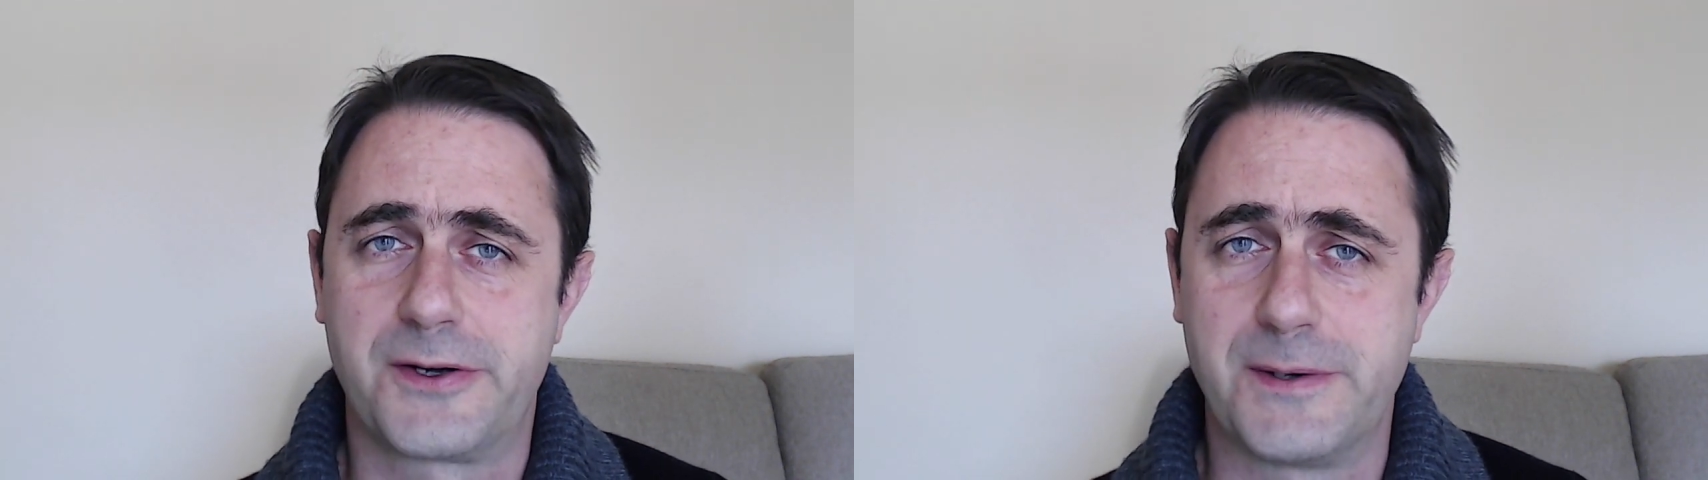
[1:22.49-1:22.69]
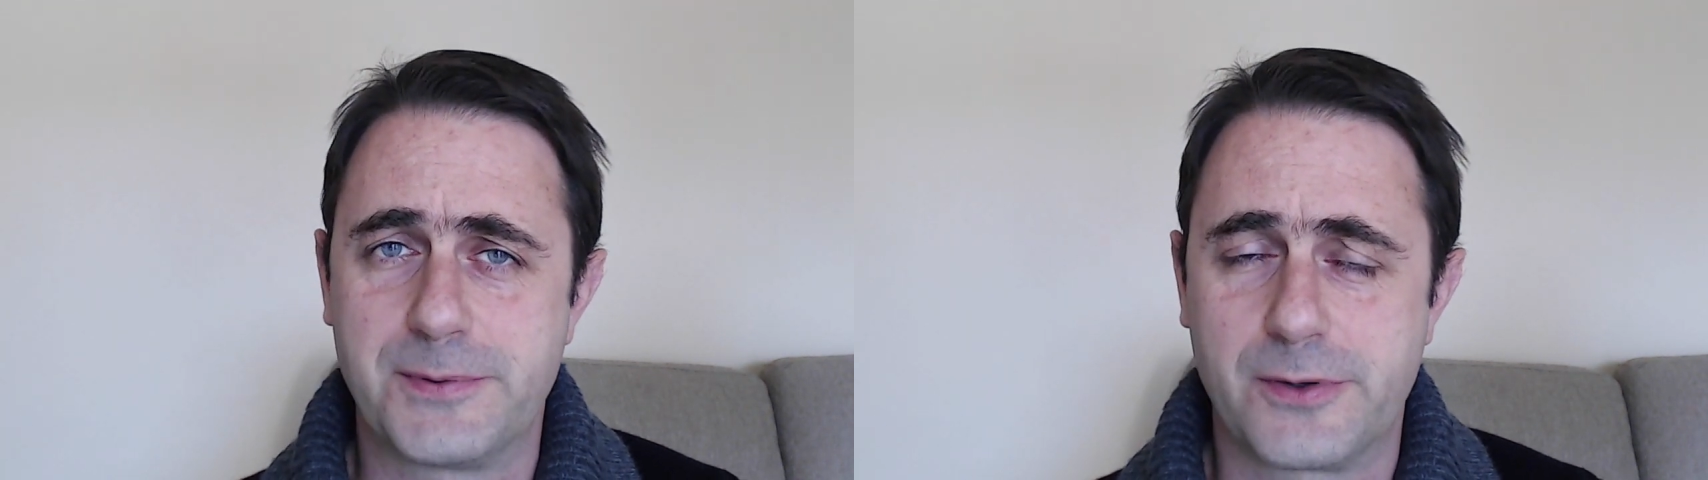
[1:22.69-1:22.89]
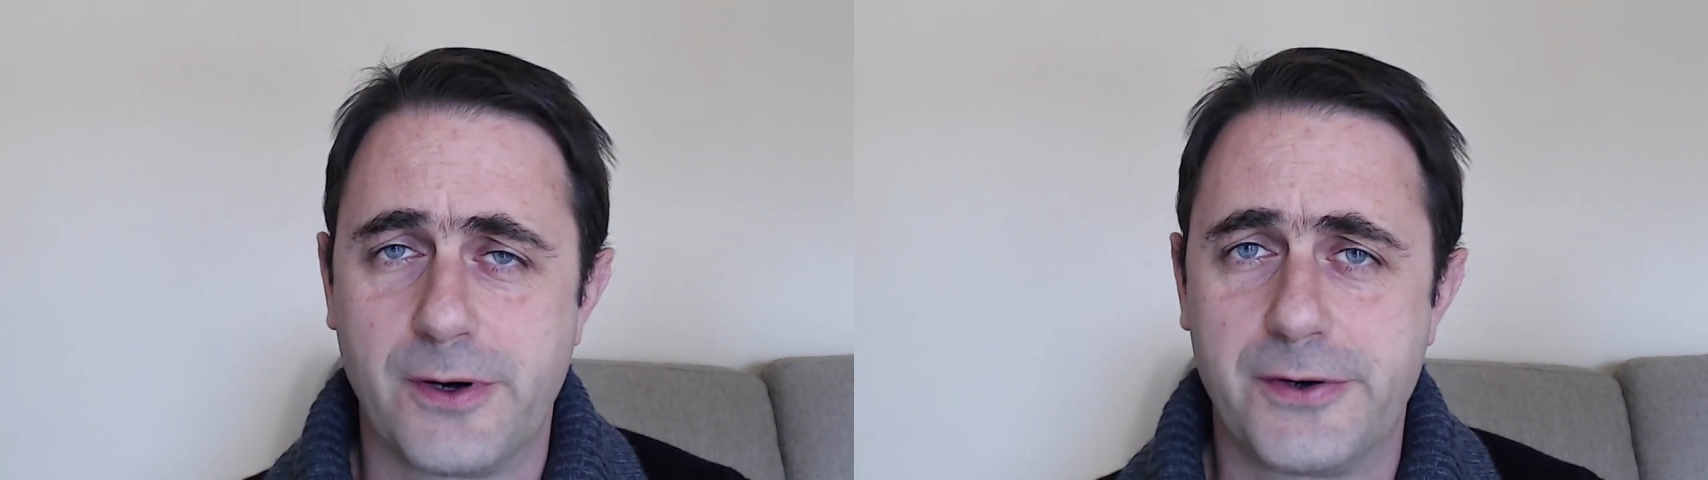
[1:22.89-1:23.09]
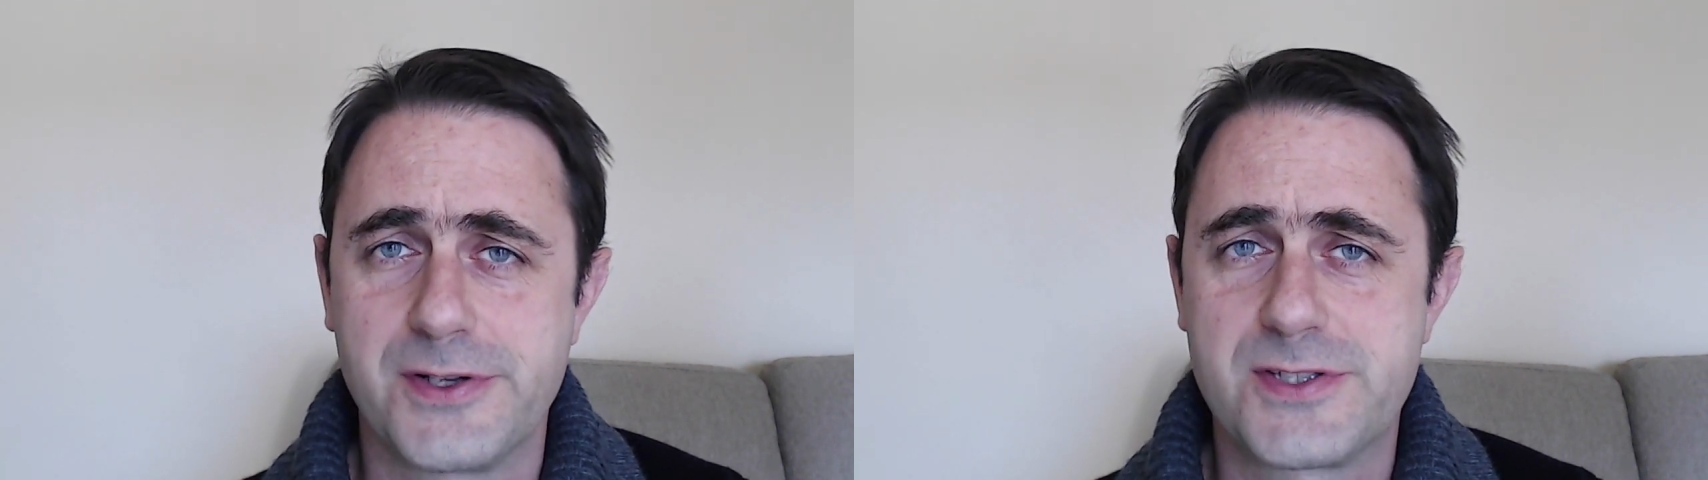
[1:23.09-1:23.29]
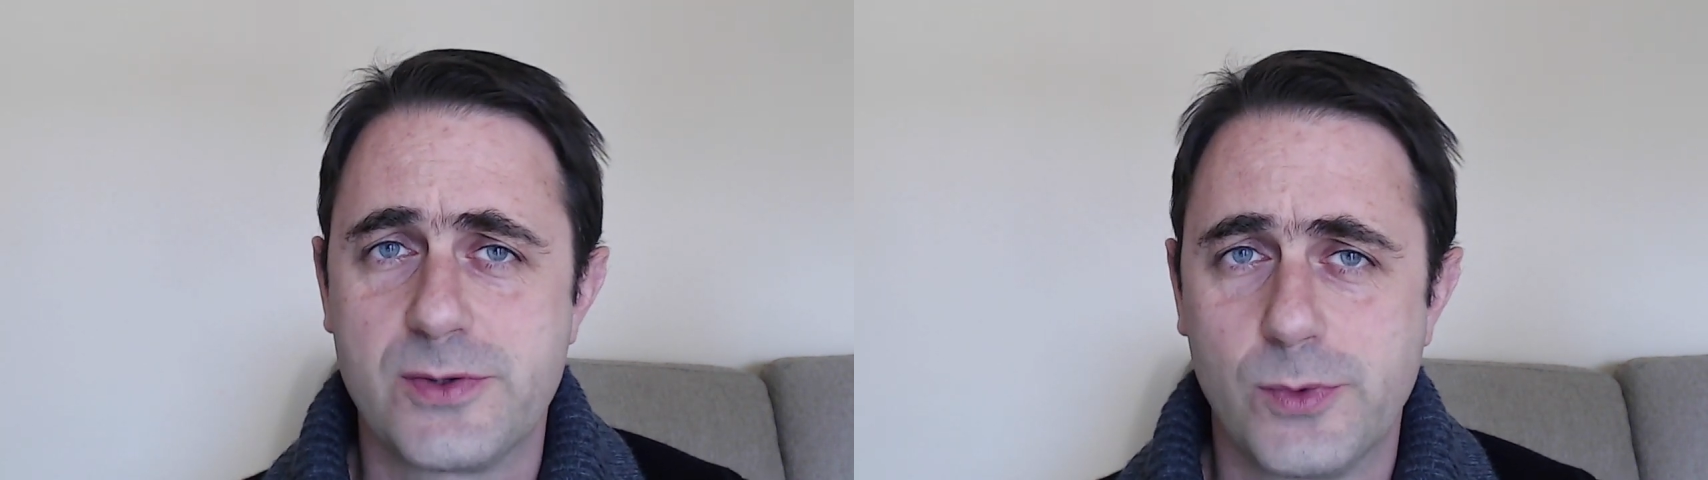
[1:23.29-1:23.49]

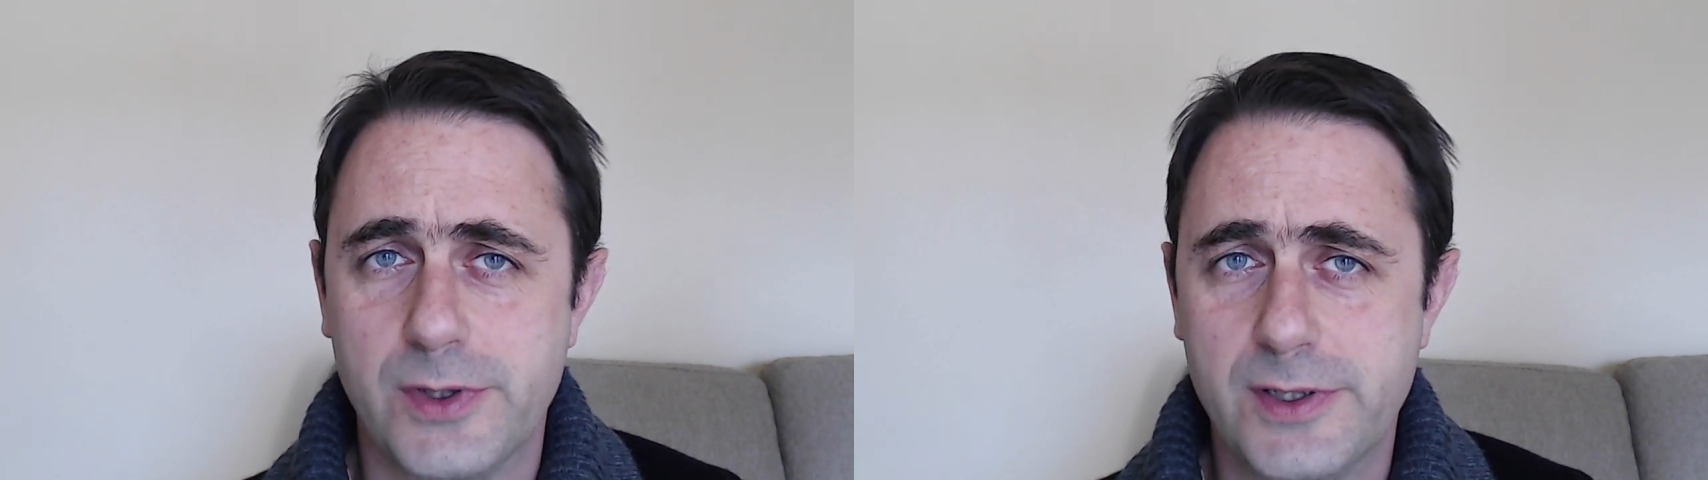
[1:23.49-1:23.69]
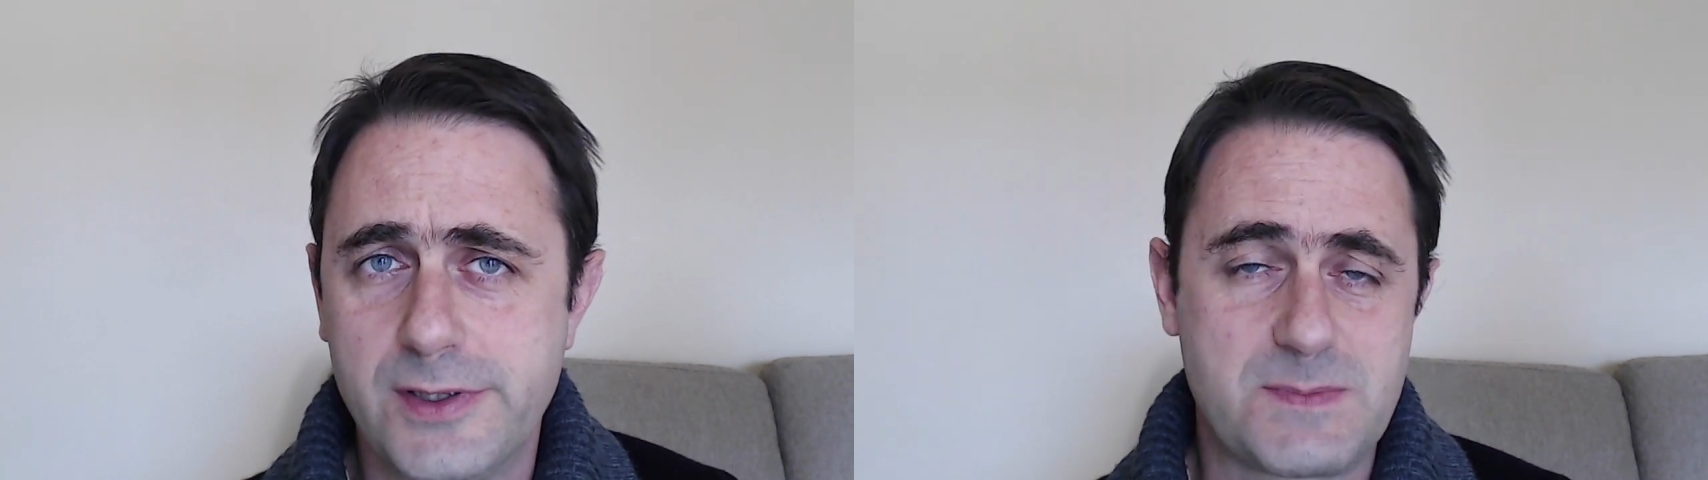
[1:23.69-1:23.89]
cryptocurrency world.